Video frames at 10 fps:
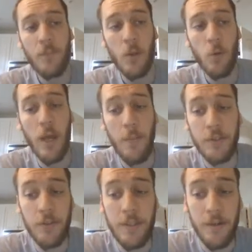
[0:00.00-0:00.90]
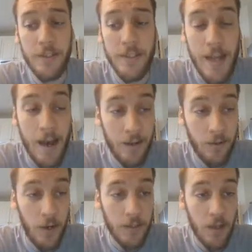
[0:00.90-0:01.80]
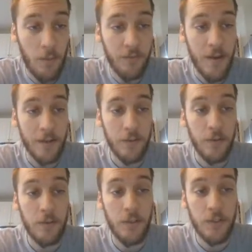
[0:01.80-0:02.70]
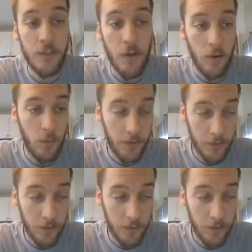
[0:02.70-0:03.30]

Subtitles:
we got to make sure that there is not a greatest common factor to start with.